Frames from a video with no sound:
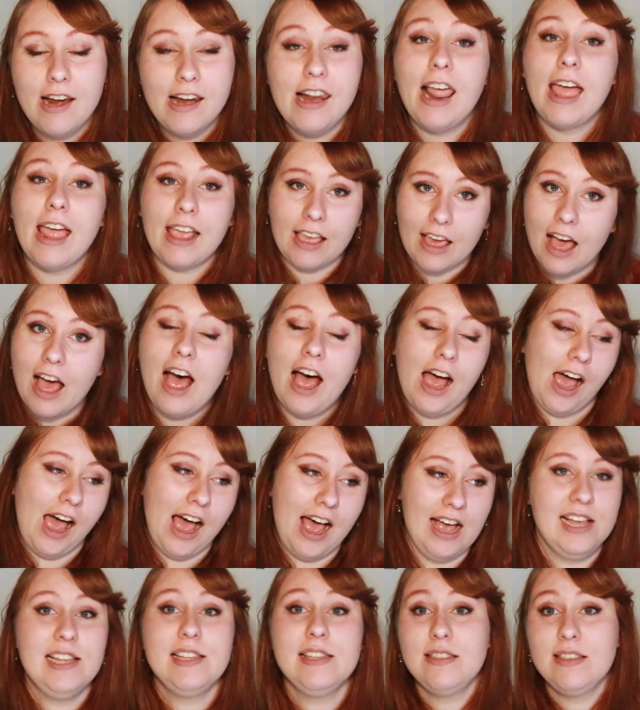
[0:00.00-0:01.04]
Like,
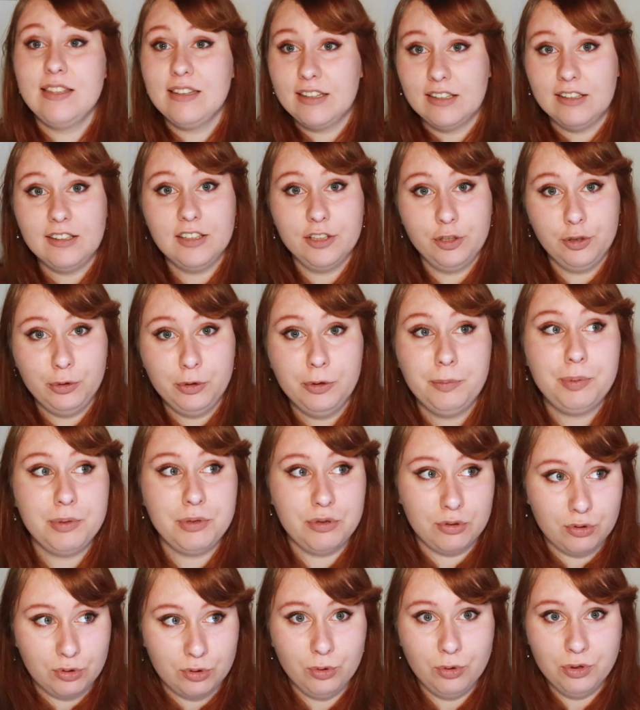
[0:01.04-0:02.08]
as the guy who
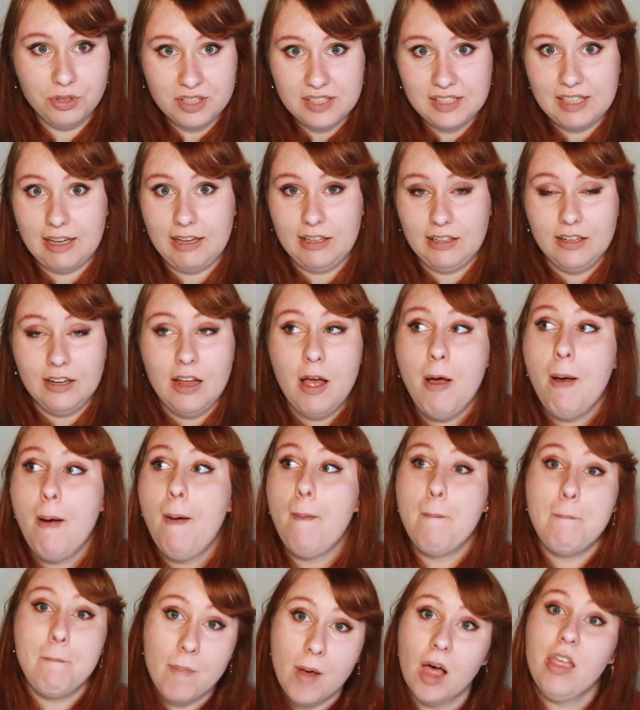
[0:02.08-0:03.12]
opened the door said,
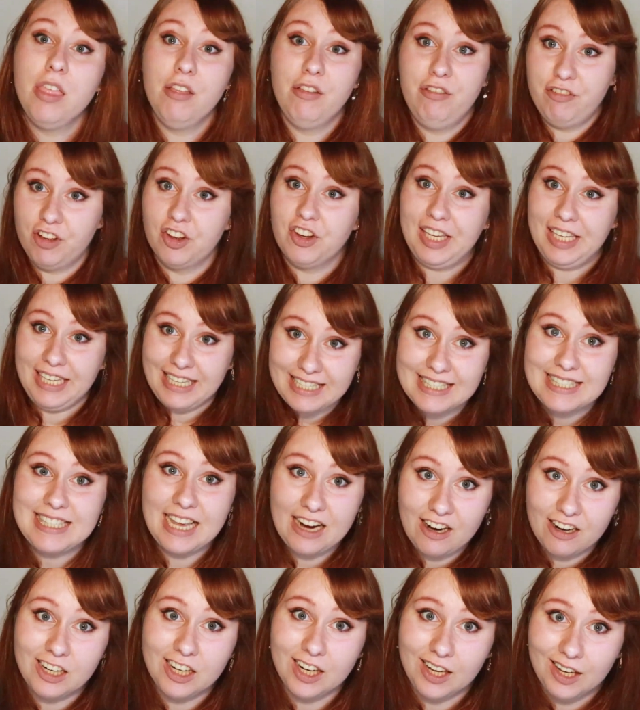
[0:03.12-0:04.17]
motherfucking
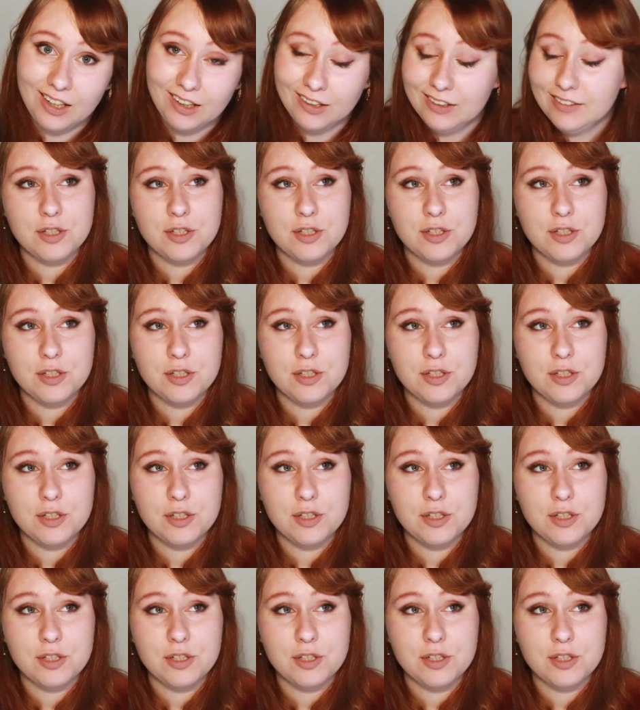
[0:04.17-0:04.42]
Sarah.